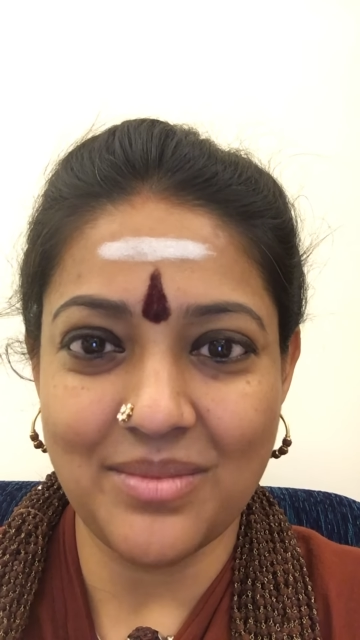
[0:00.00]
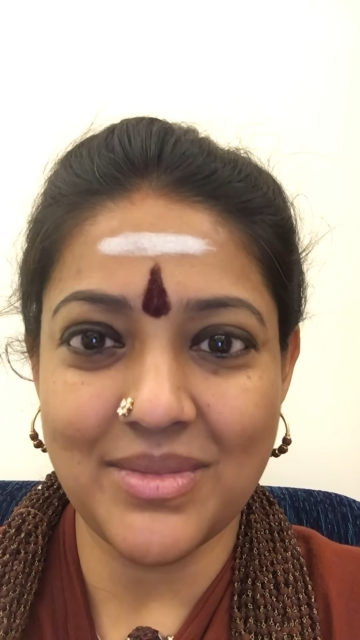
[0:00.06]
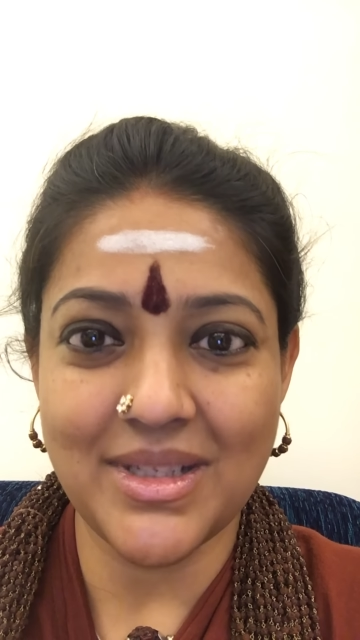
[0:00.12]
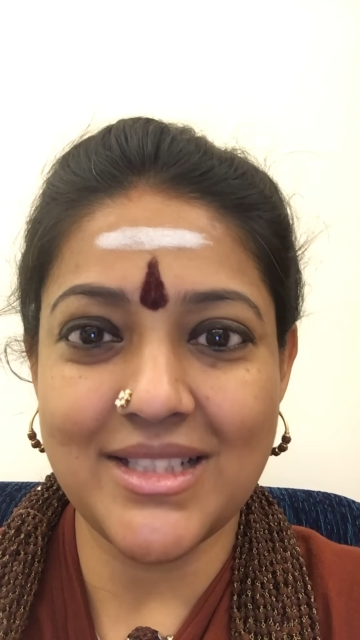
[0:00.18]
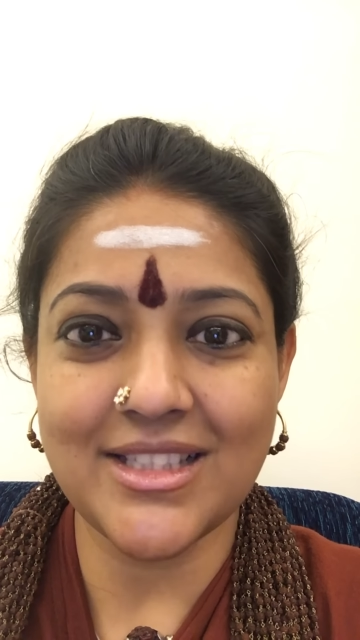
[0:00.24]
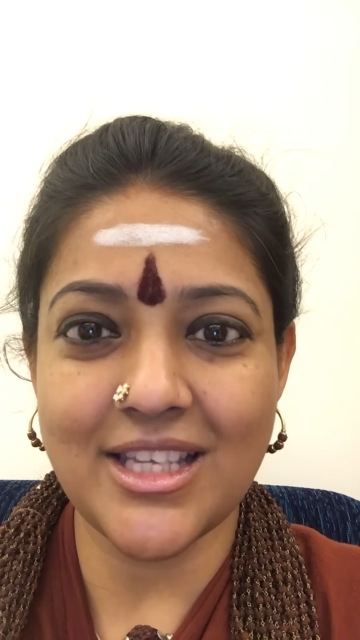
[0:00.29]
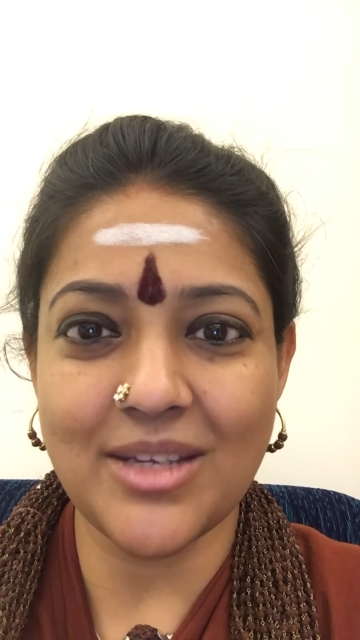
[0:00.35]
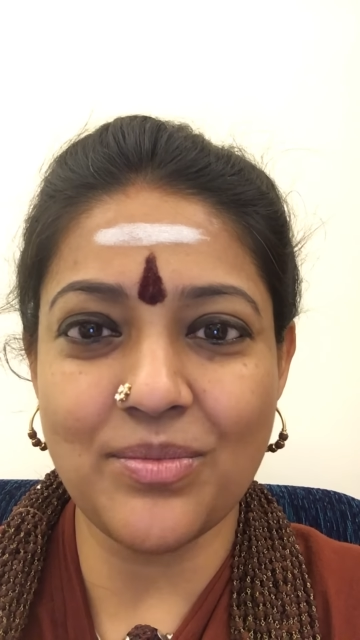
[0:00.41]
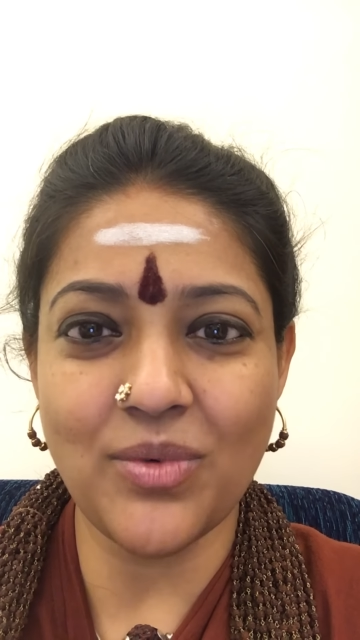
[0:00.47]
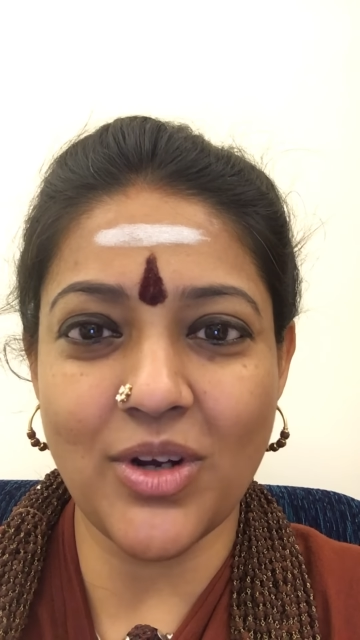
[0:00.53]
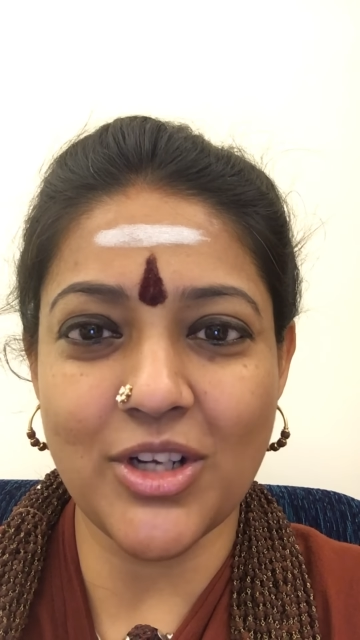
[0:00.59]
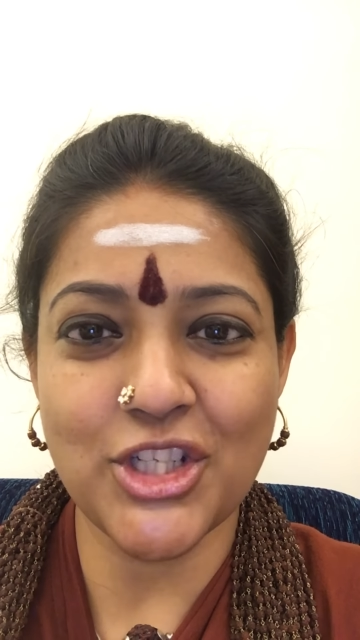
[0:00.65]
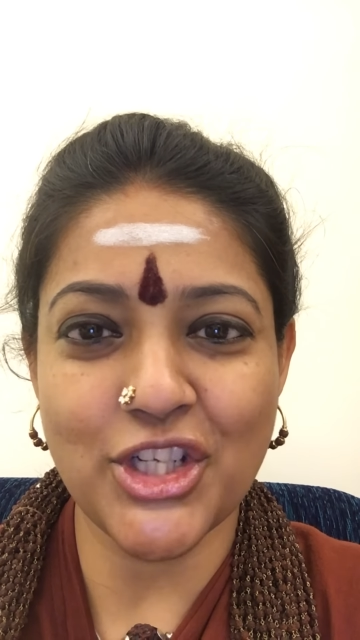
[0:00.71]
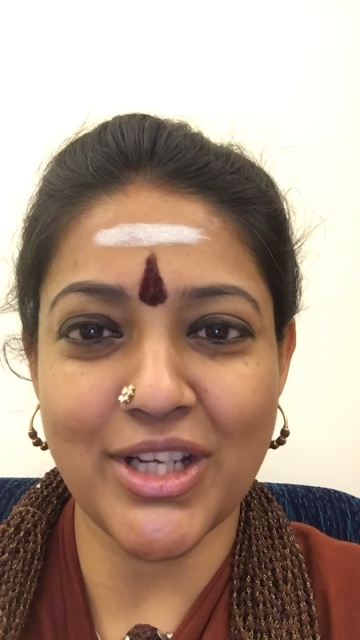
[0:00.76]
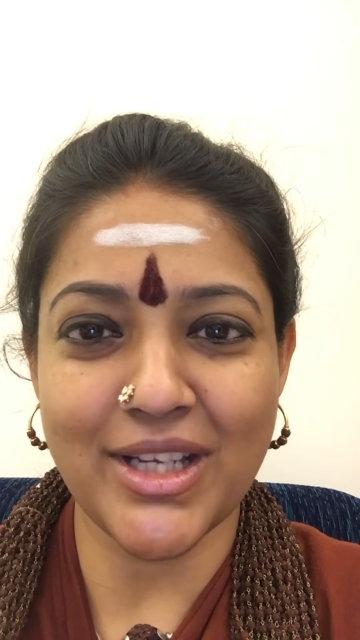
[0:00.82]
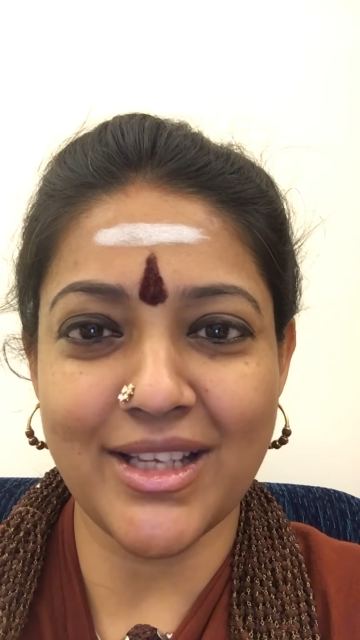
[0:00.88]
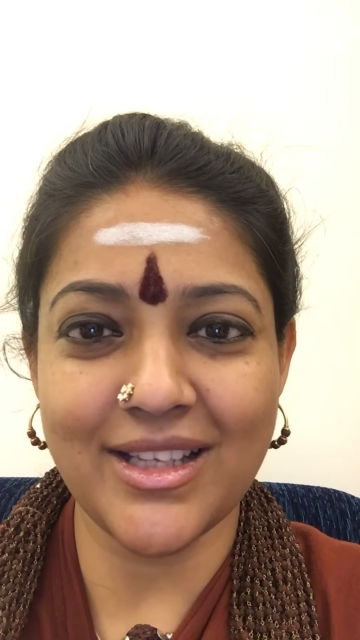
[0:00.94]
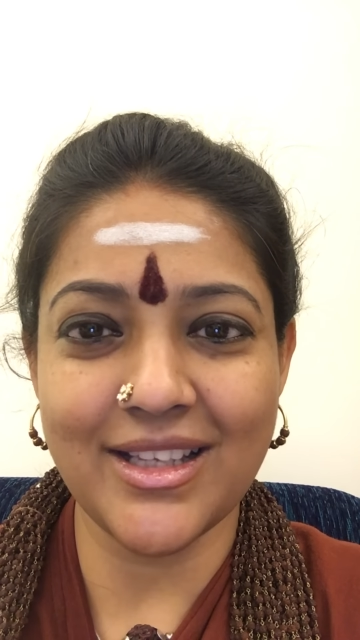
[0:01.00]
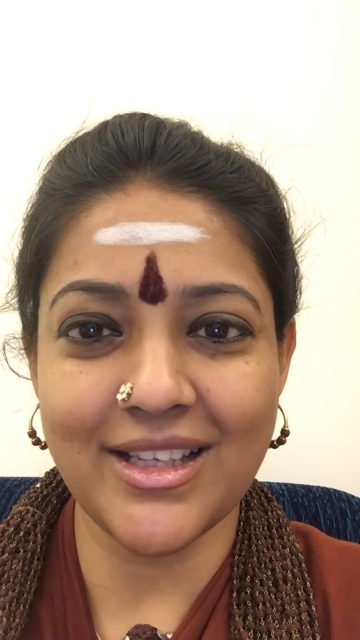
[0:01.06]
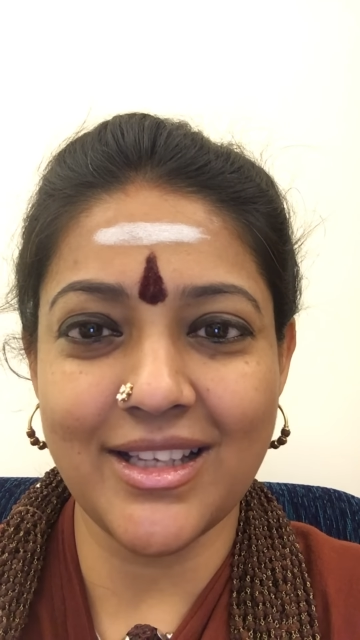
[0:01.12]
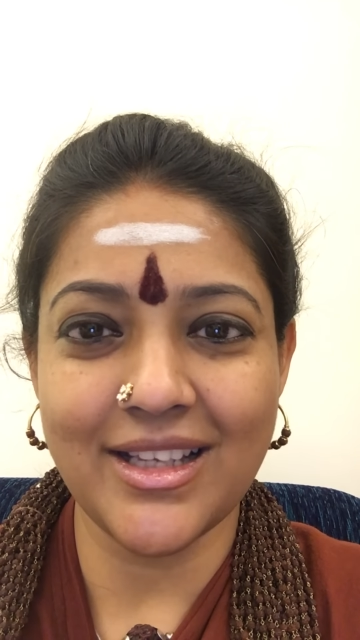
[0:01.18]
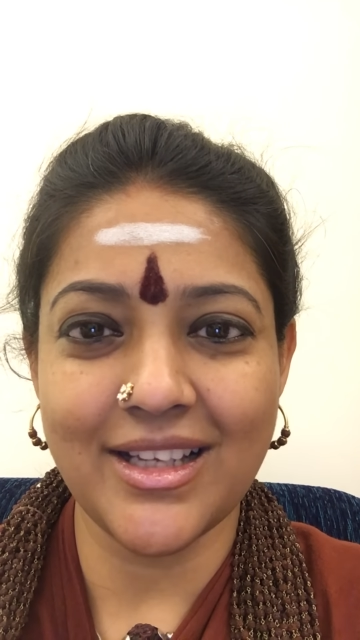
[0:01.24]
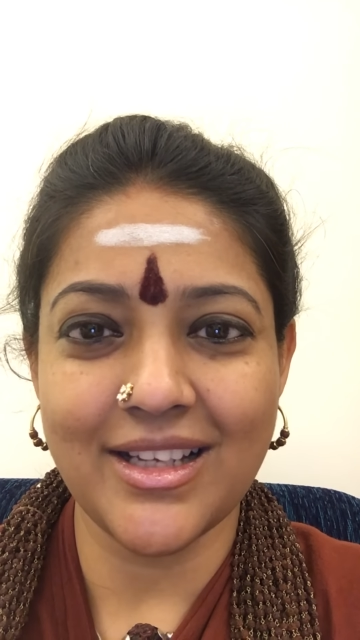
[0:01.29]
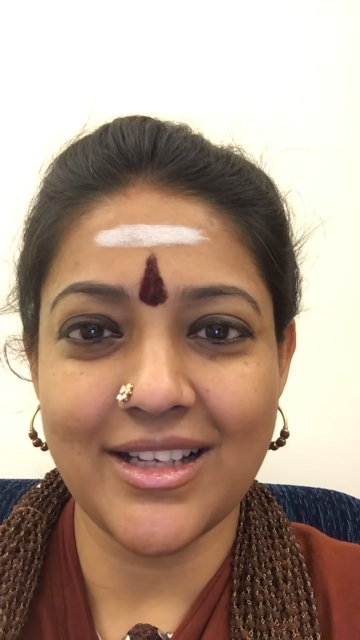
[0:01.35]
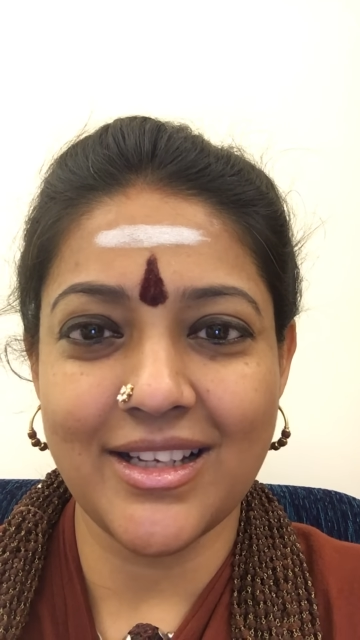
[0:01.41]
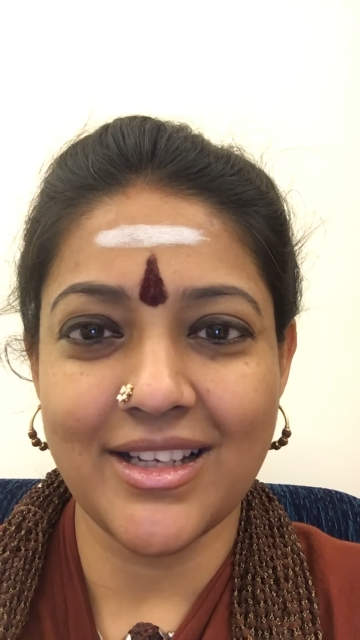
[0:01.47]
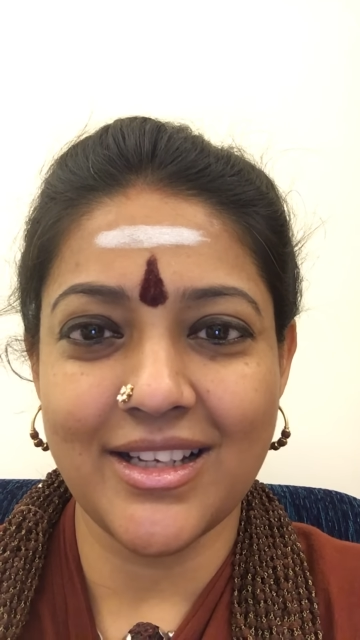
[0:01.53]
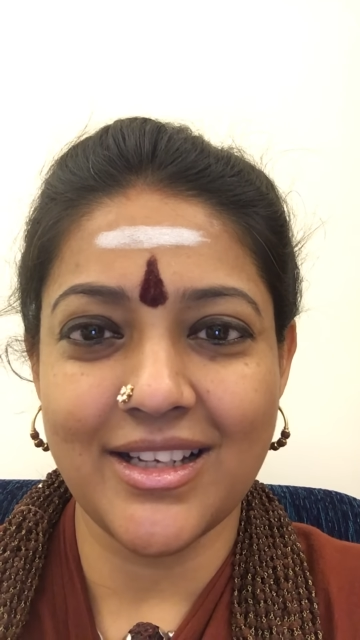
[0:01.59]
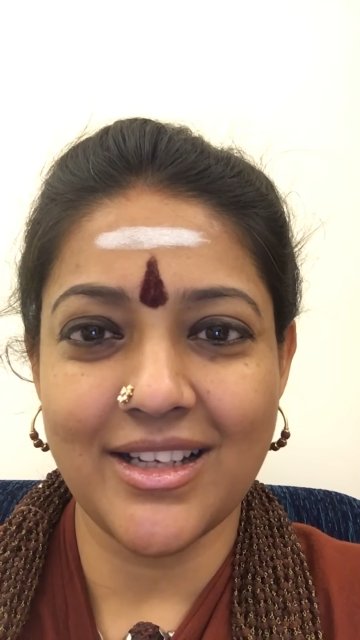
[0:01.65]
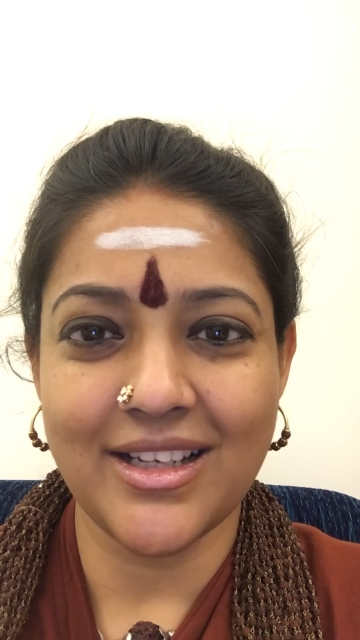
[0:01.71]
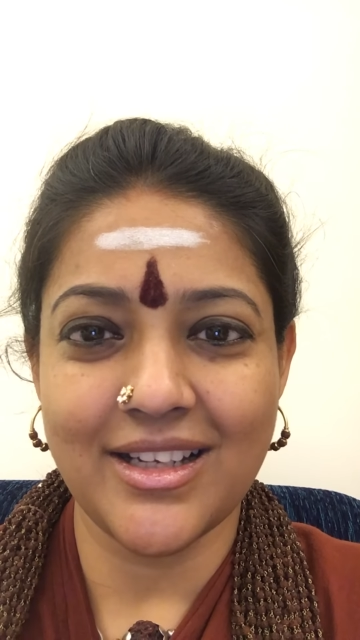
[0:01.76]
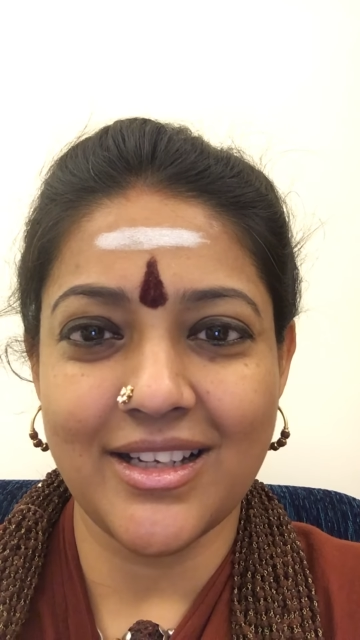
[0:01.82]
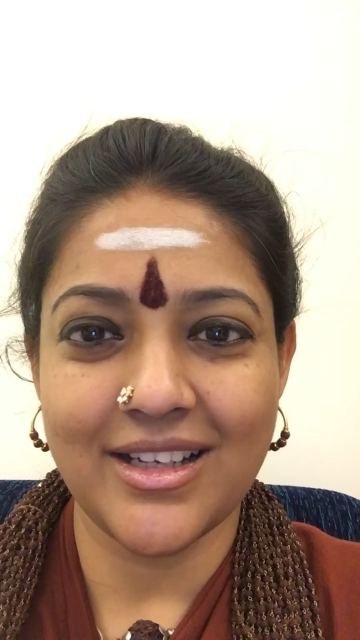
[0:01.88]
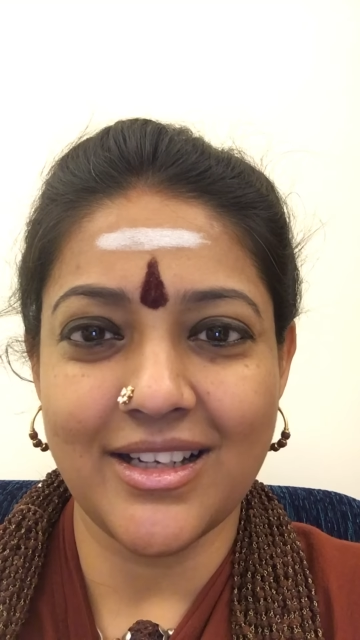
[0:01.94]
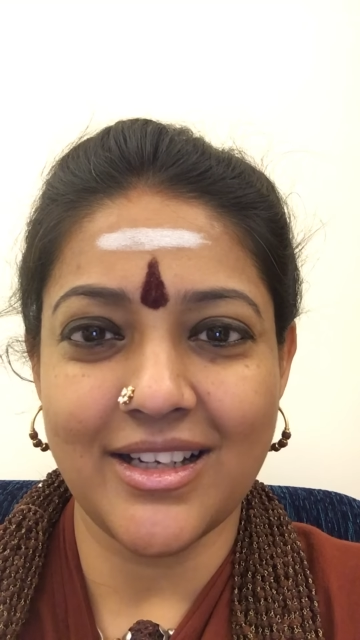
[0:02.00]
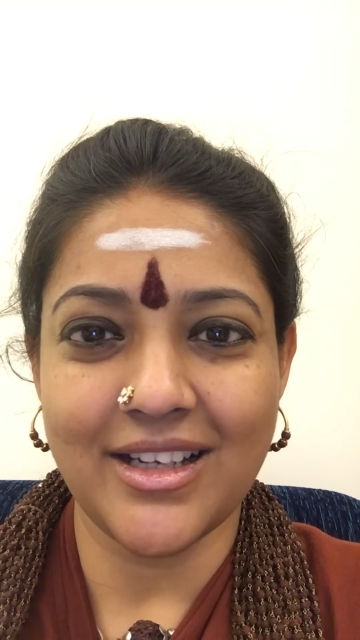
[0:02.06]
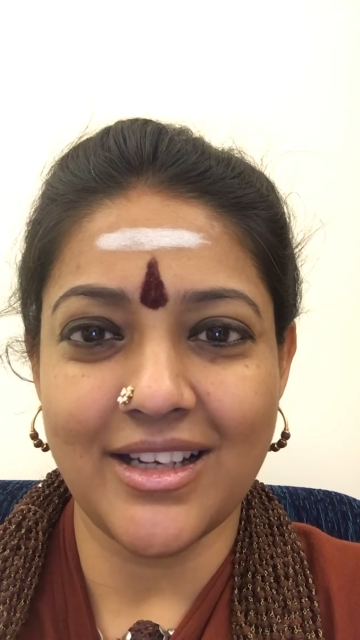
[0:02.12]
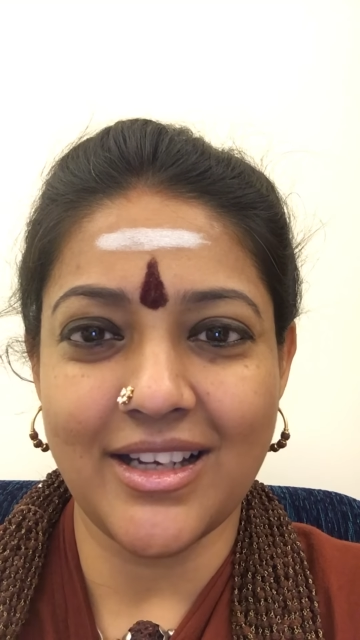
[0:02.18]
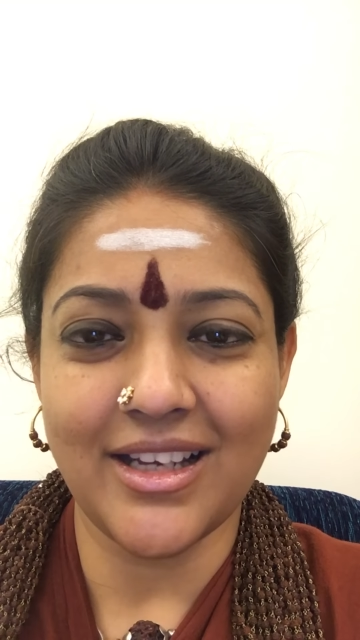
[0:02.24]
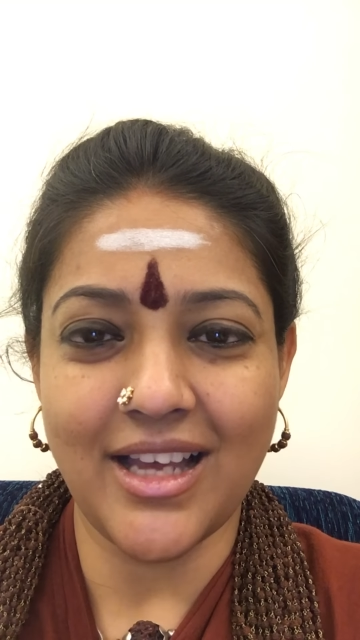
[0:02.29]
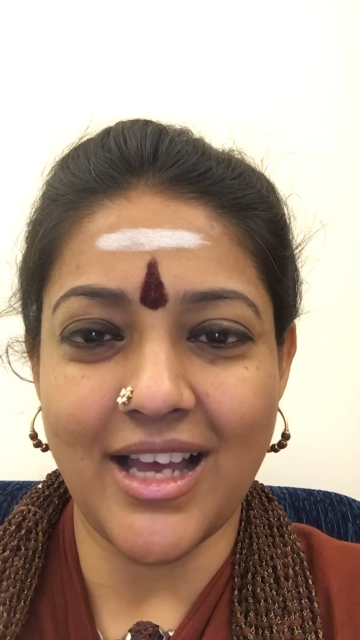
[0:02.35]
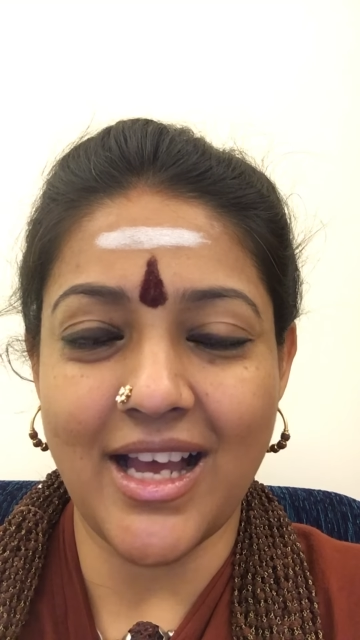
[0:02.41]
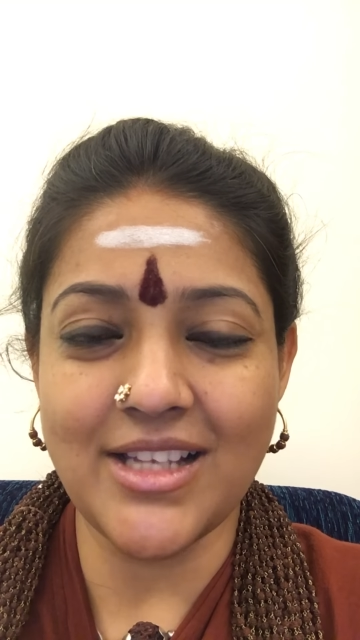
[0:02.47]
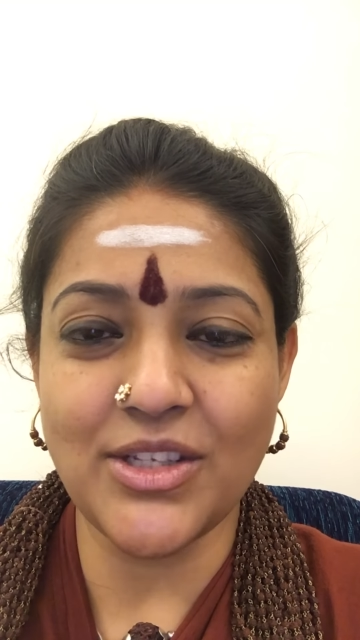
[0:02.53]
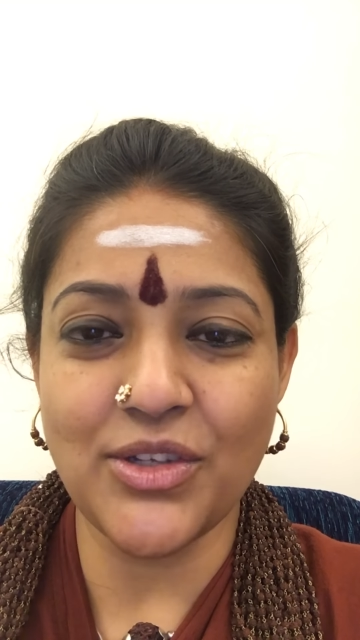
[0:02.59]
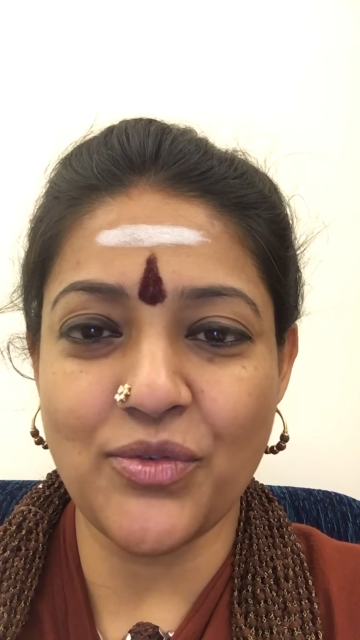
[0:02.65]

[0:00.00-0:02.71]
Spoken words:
Please keep watching as